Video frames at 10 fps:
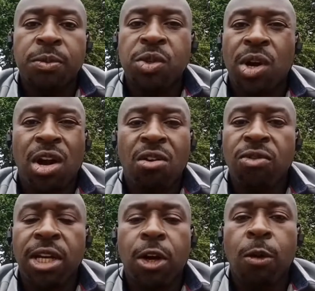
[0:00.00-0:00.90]
so I can't
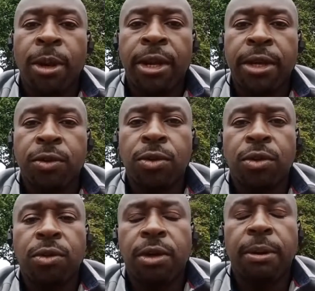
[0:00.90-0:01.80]
really comment
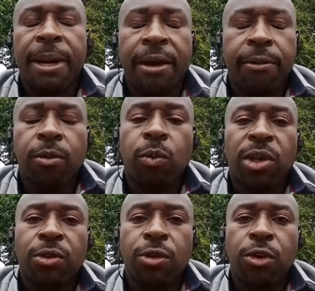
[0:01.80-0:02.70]
about
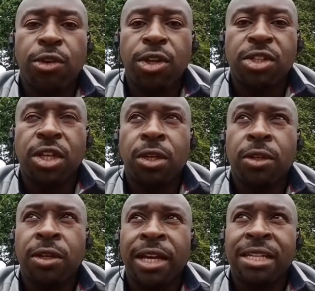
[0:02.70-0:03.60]
whether creatine
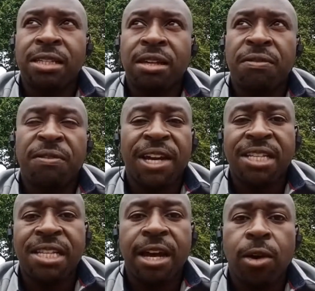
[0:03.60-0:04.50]
has
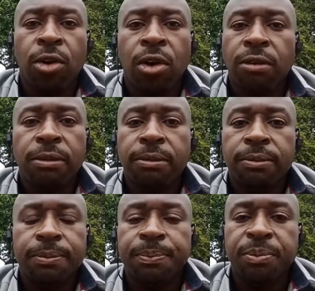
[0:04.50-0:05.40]
affected that or not,
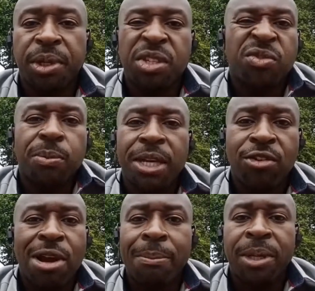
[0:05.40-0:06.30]
because for me
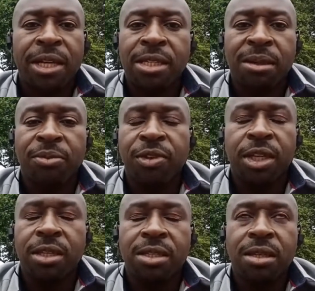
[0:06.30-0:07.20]
cramping is something,
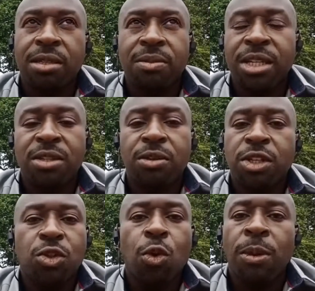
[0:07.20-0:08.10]

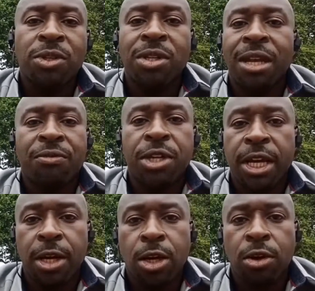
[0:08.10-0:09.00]
it's almost an everyday
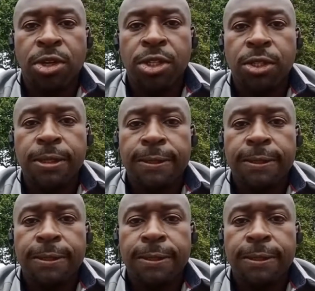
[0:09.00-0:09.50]
occurrence.